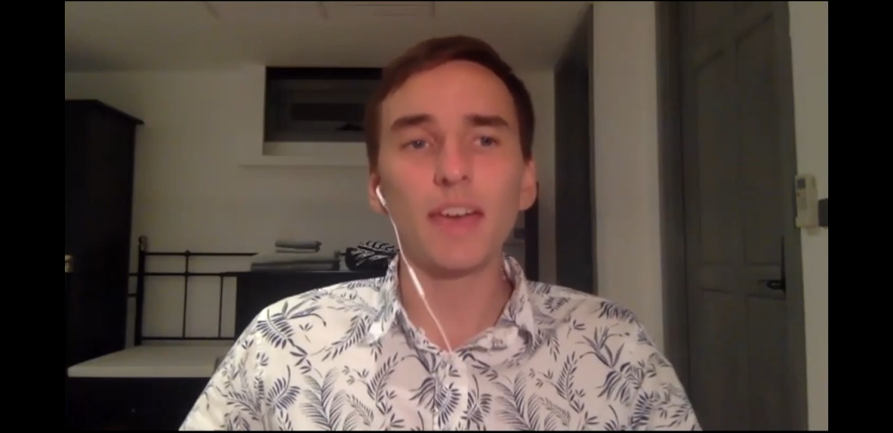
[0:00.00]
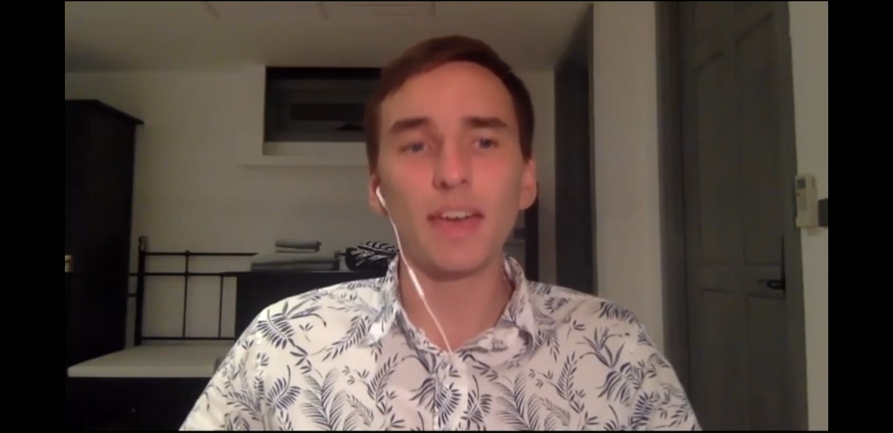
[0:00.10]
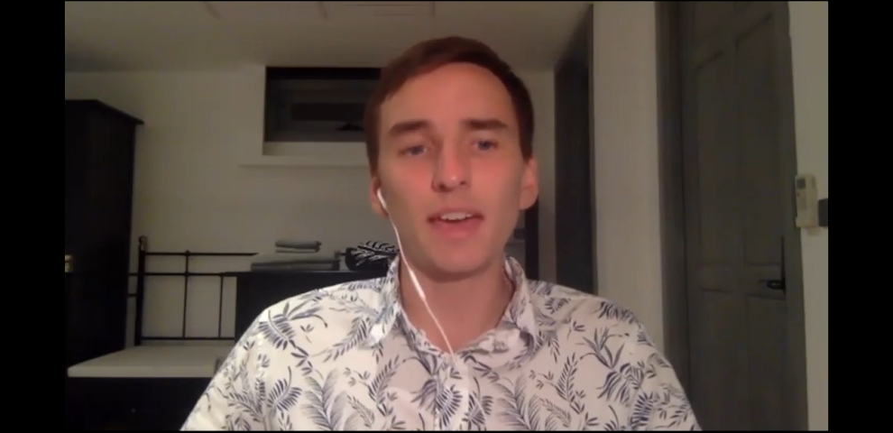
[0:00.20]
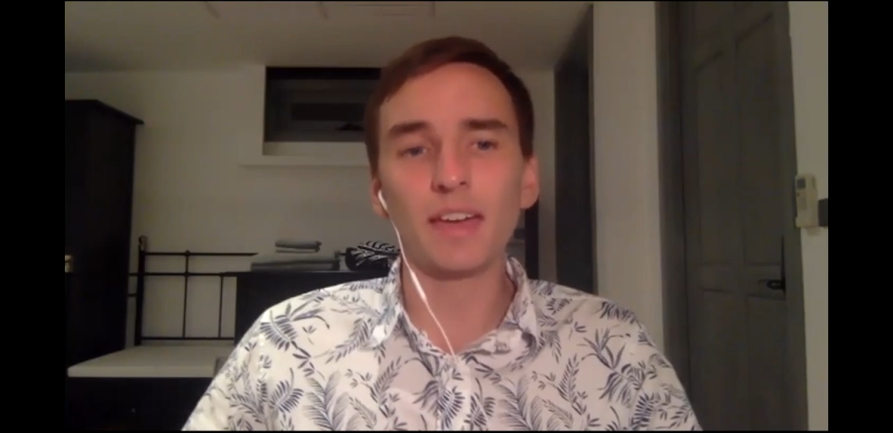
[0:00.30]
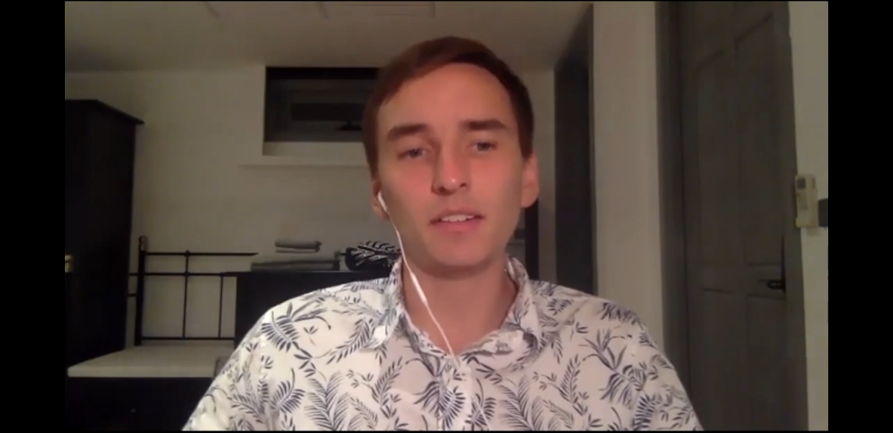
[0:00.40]

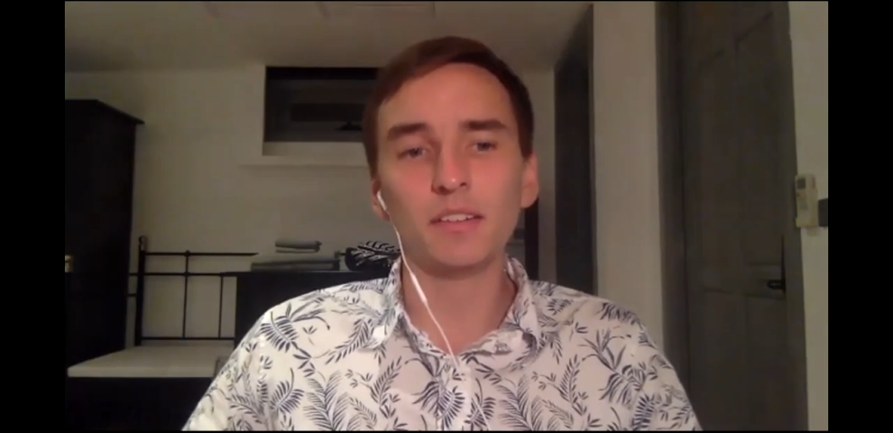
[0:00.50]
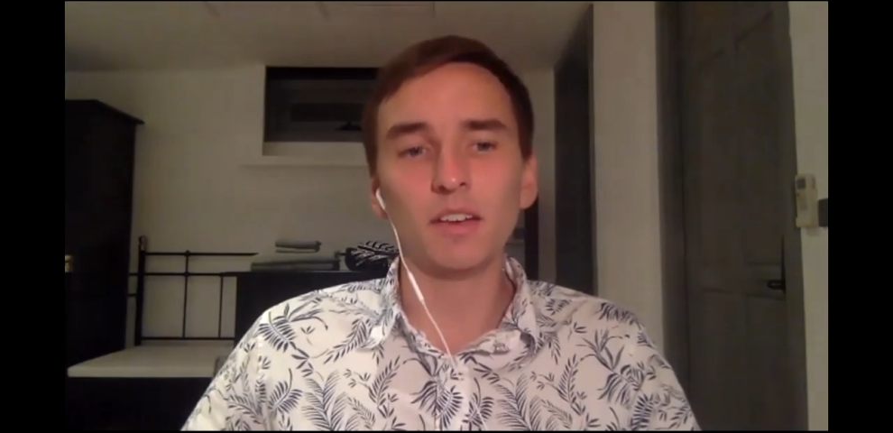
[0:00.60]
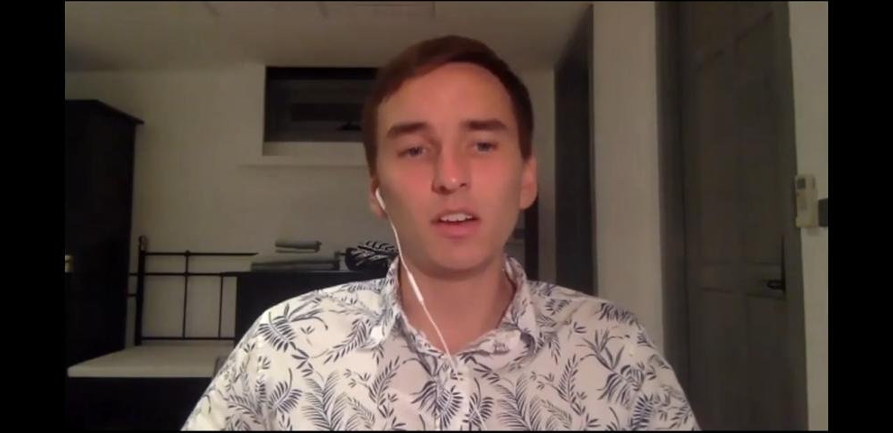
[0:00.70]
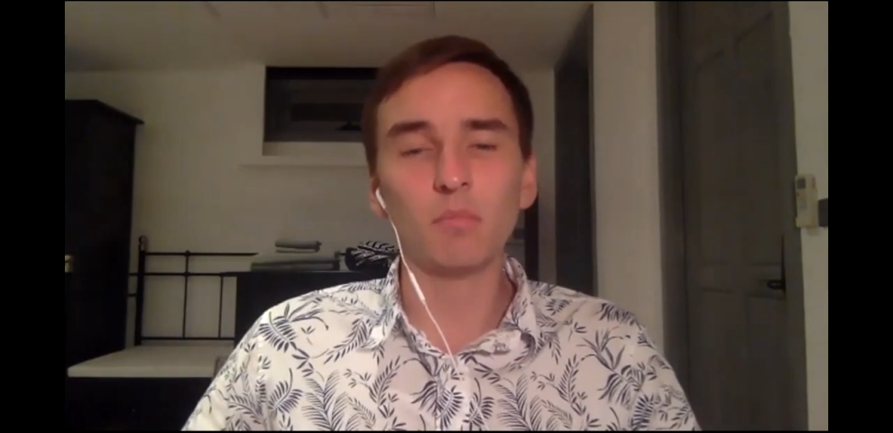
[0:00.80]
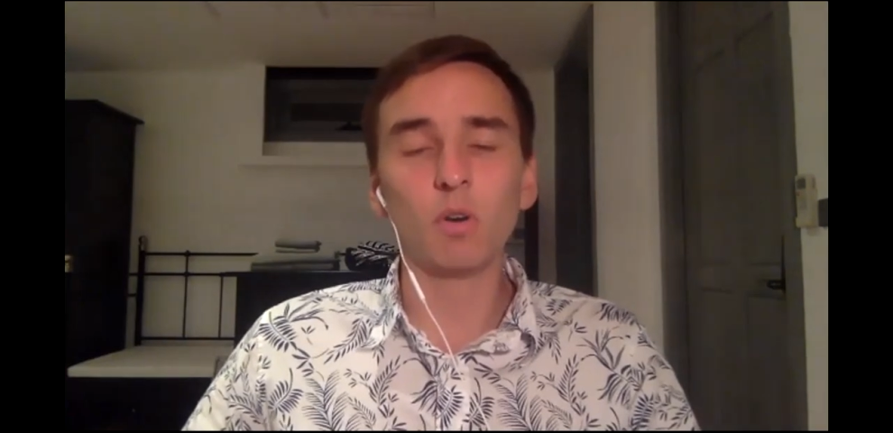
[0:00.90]
And
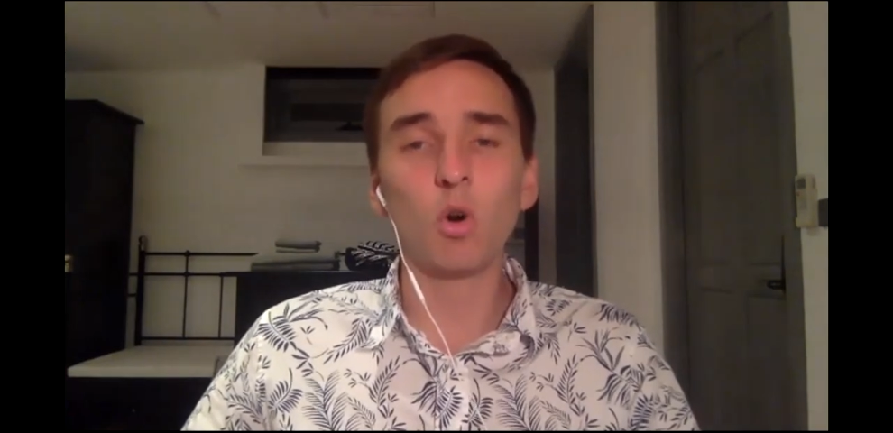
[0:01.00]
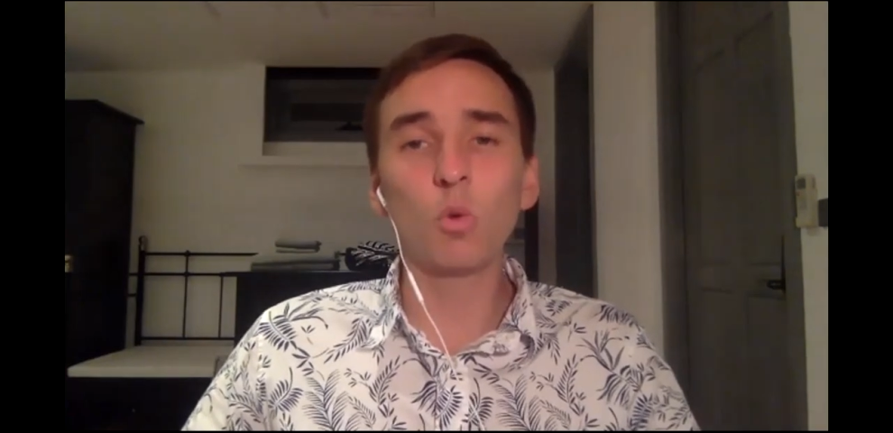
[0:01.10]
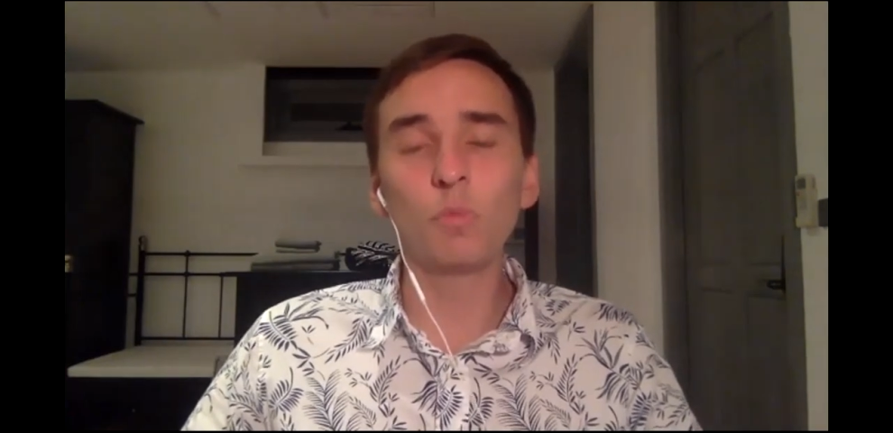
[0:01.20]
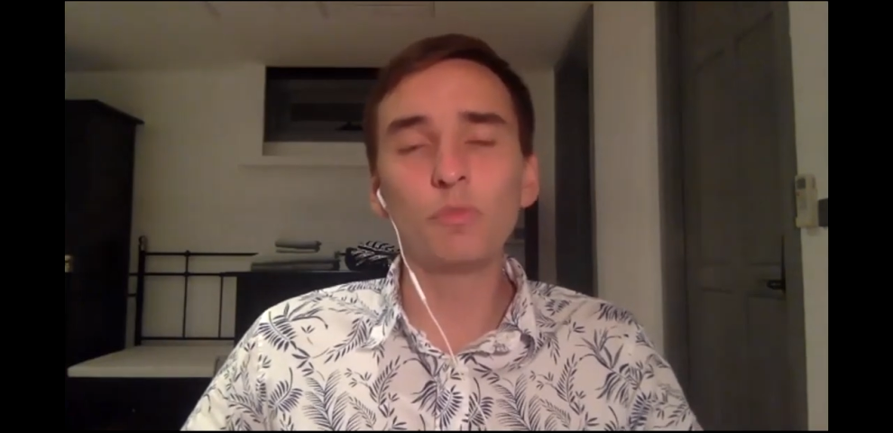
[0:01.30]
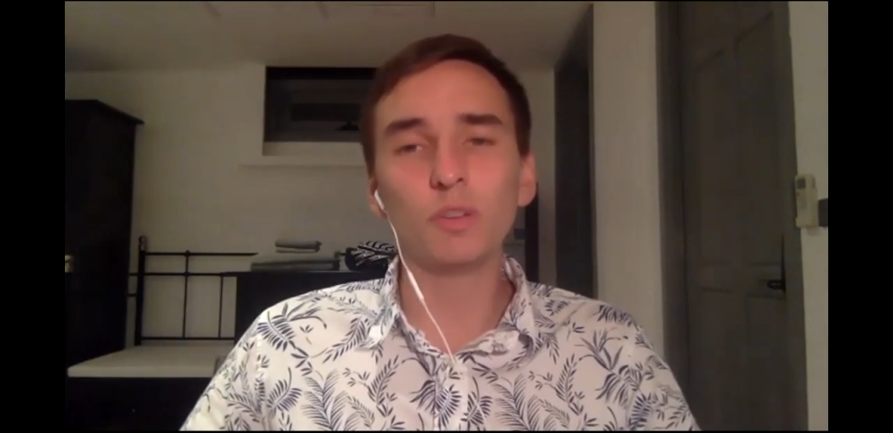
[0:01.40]

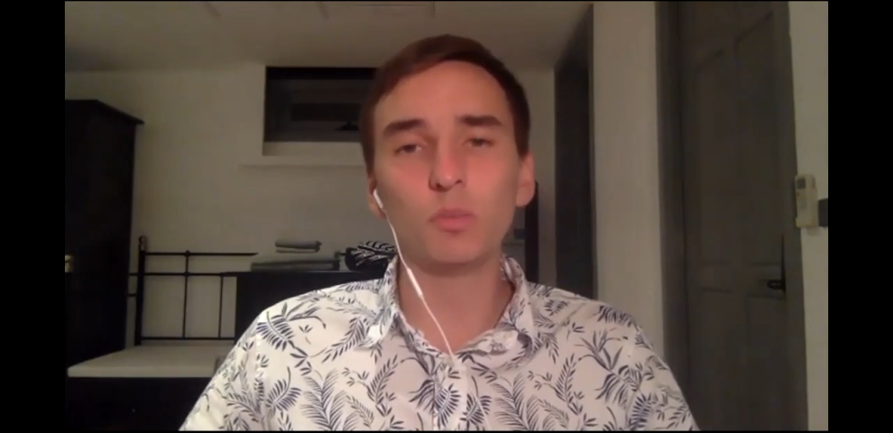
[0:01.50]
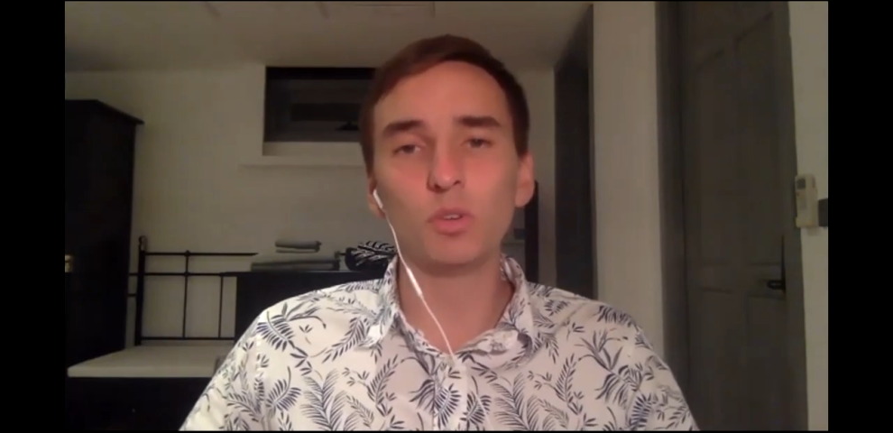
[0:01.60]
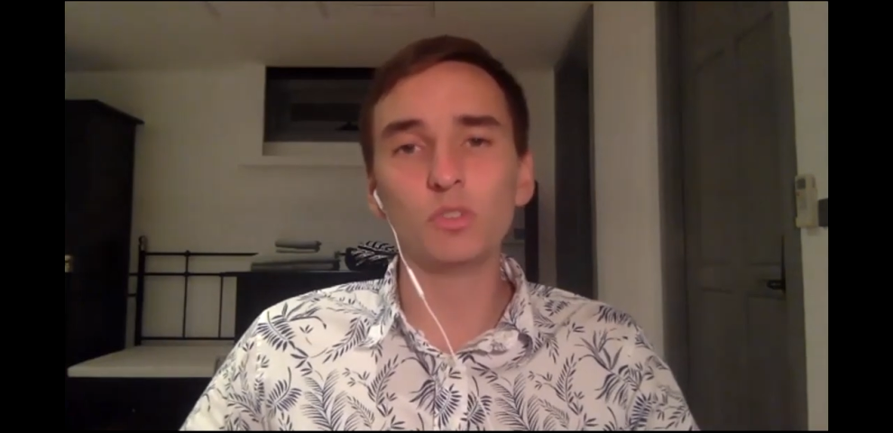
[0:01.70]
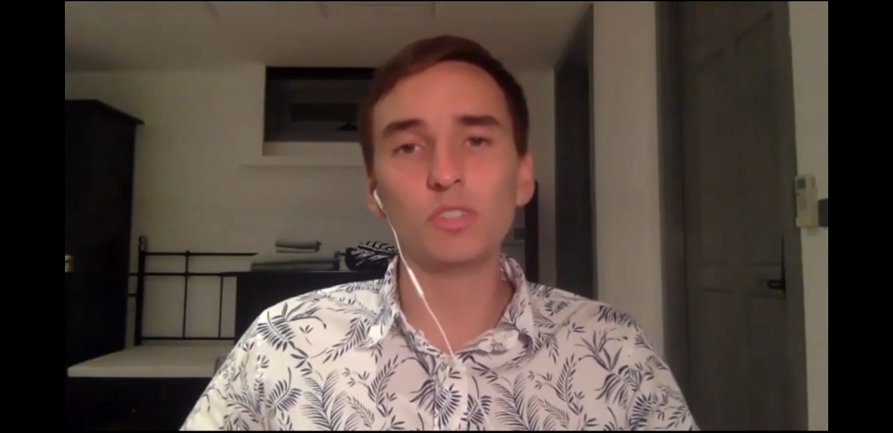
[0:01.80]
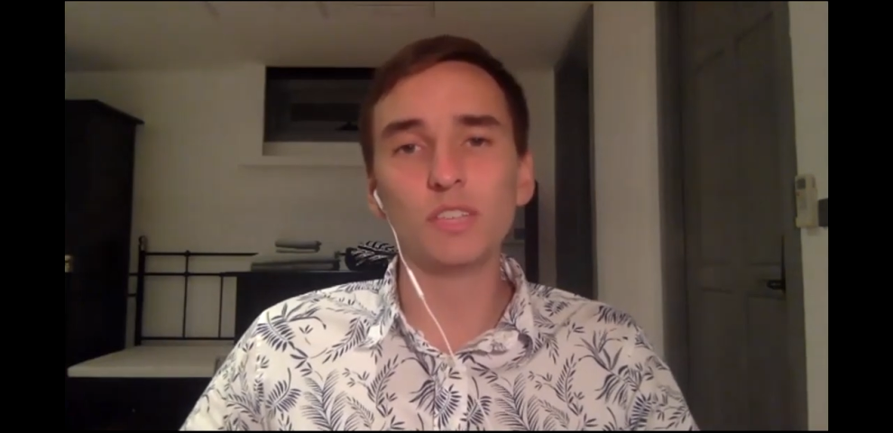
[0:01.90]
hopefully
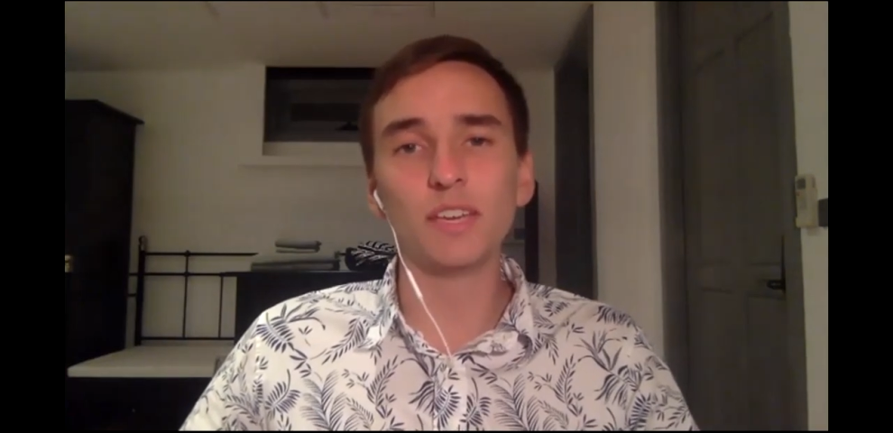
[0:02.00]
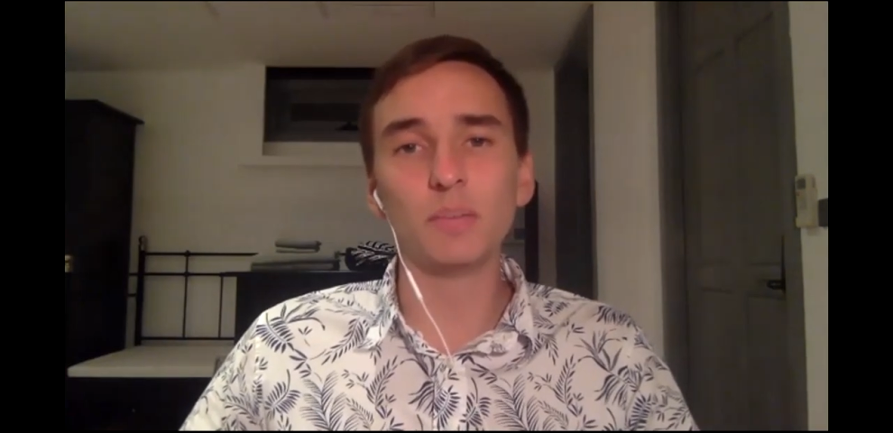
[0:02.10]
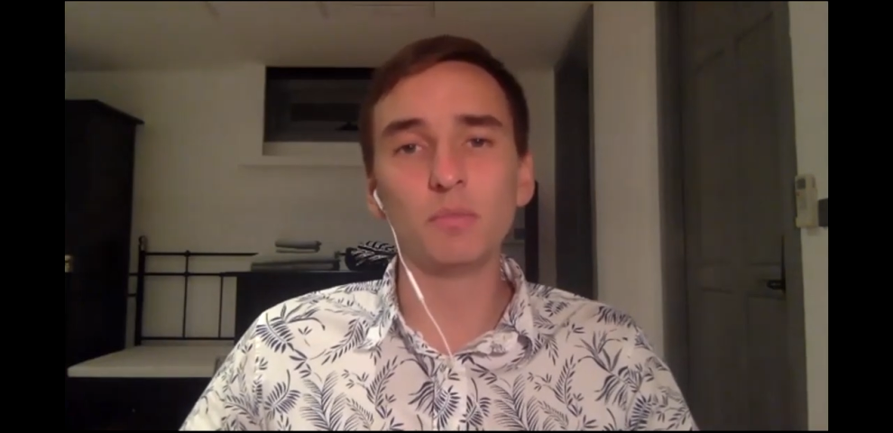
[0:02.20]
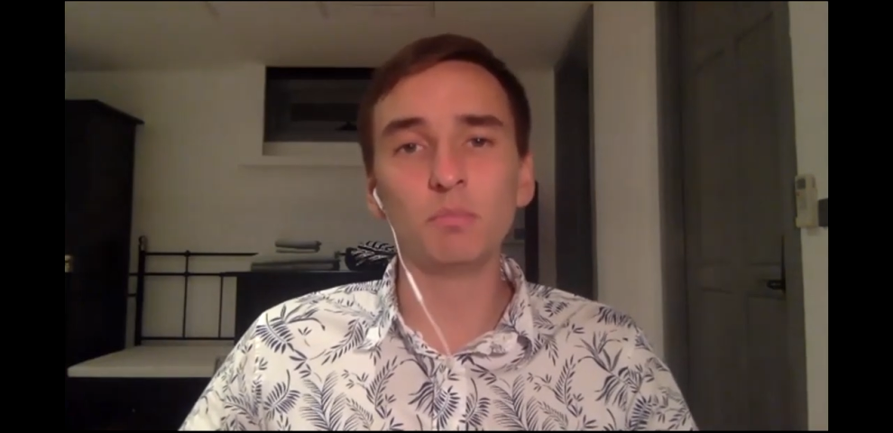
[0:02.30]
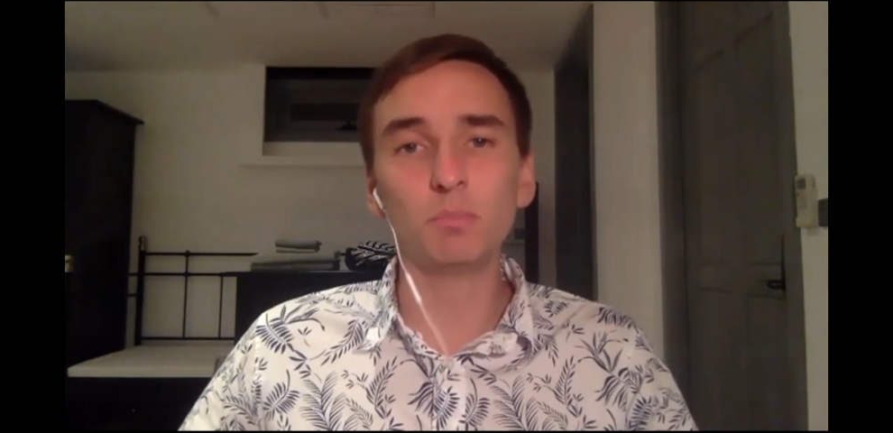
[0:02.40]
we could see
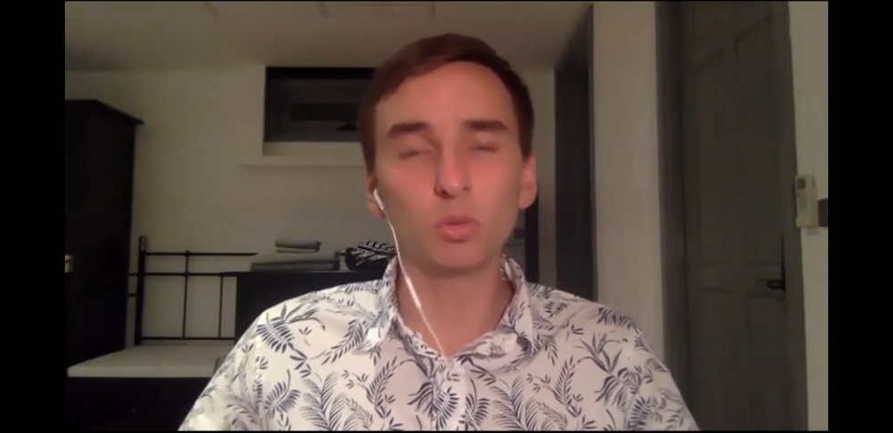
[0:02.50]
a